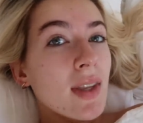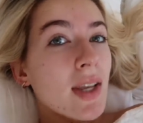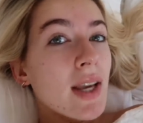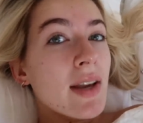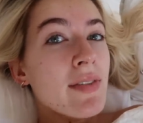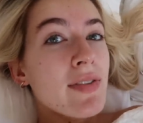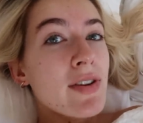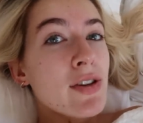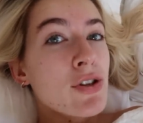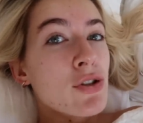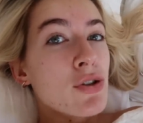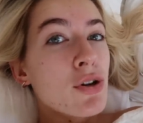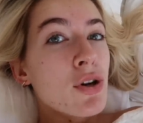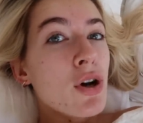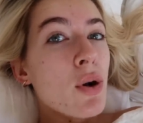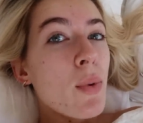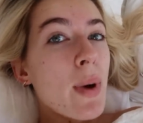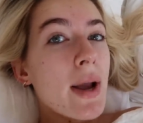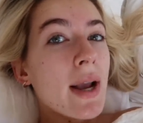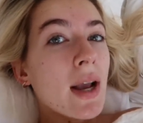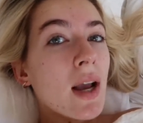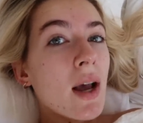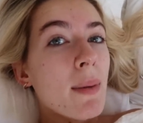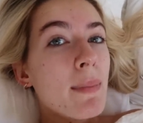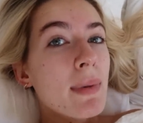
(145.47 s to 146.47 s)
If you struggle
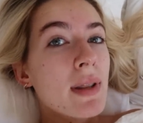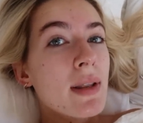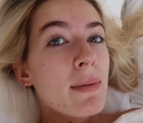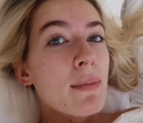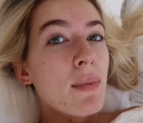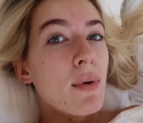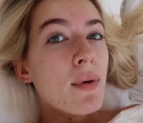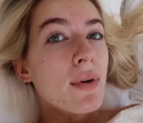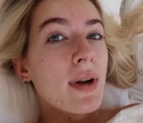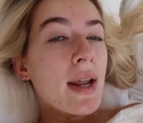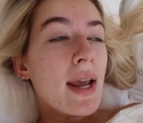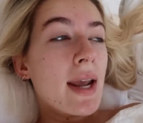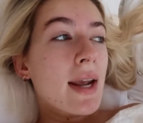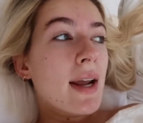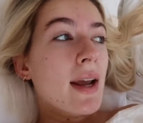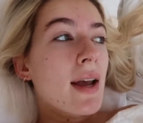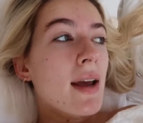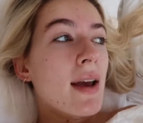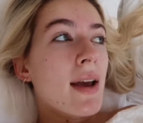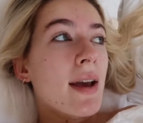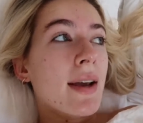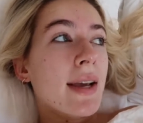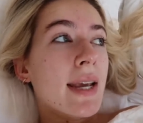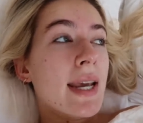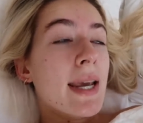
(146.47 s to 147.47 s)
waking up in the morning,
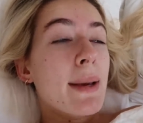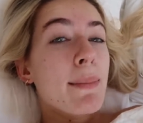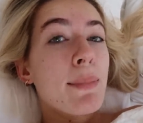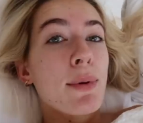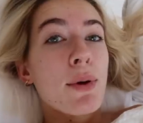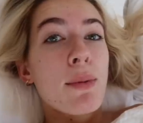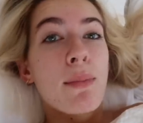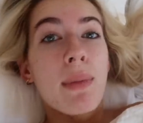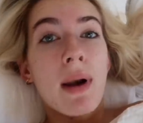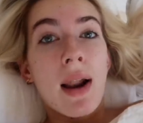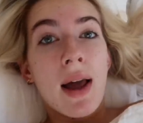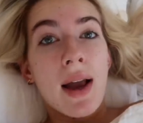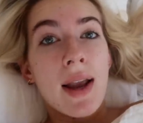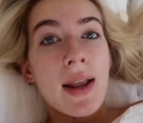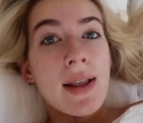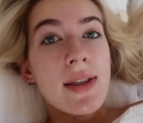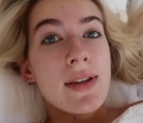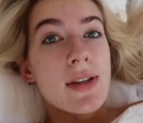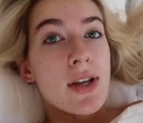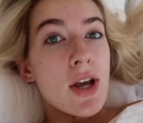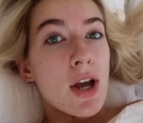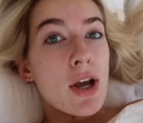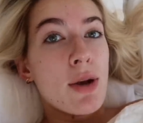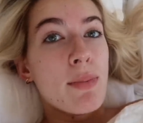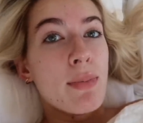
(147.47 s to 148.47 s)
keep your
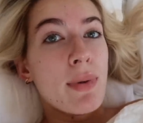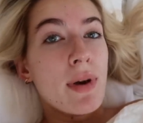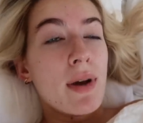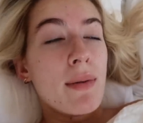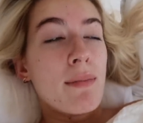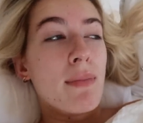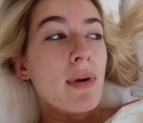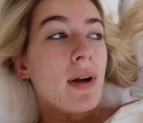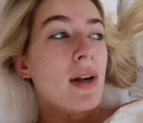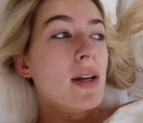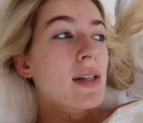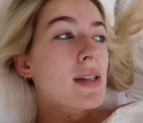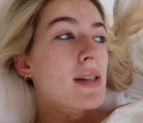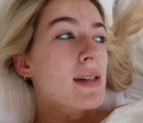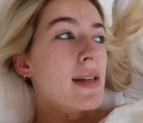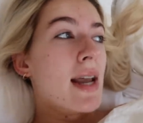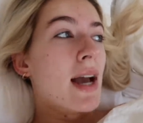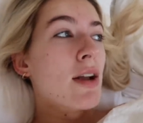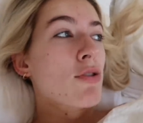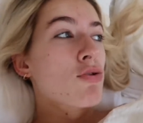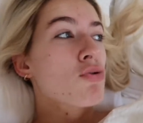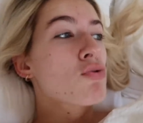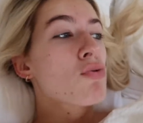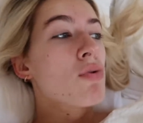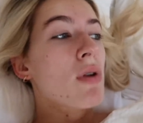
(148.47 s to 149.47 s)
blinds open because
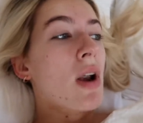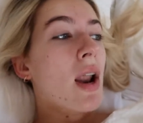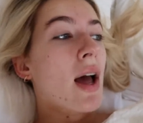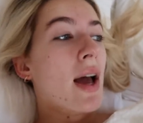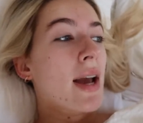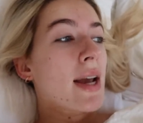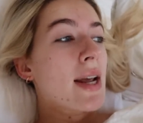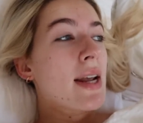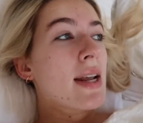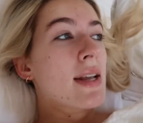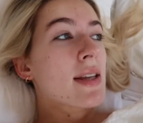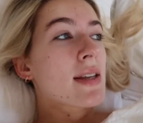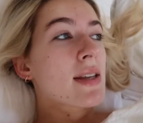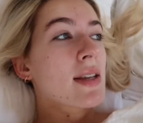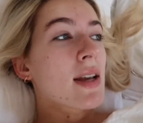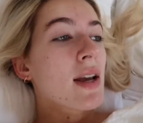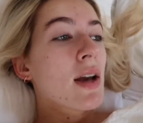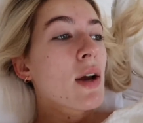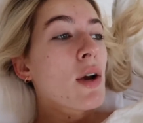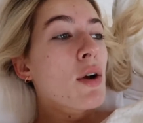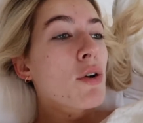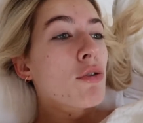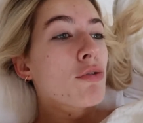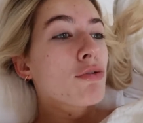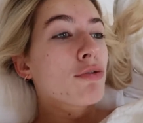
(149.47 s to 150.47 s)
natural light
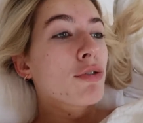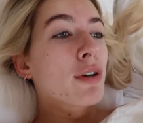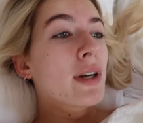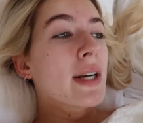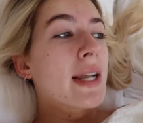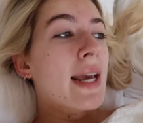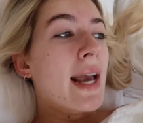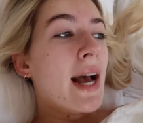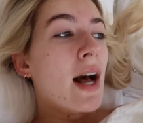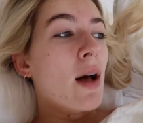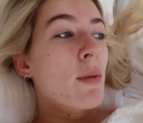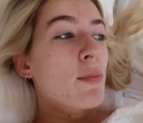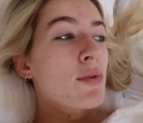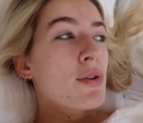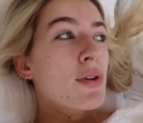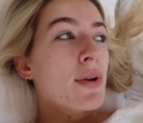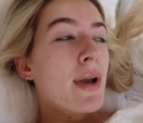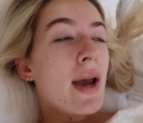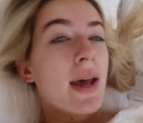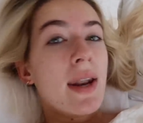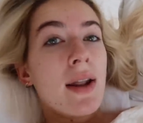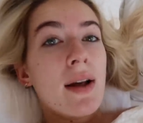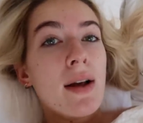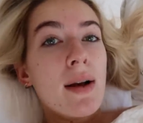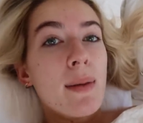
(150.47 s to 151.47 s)
really helps you
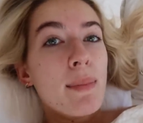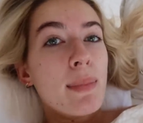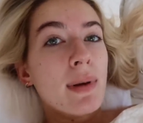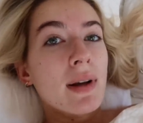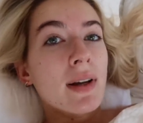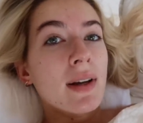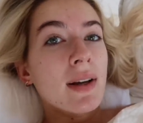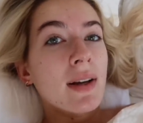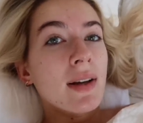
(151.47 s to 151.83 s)
get up.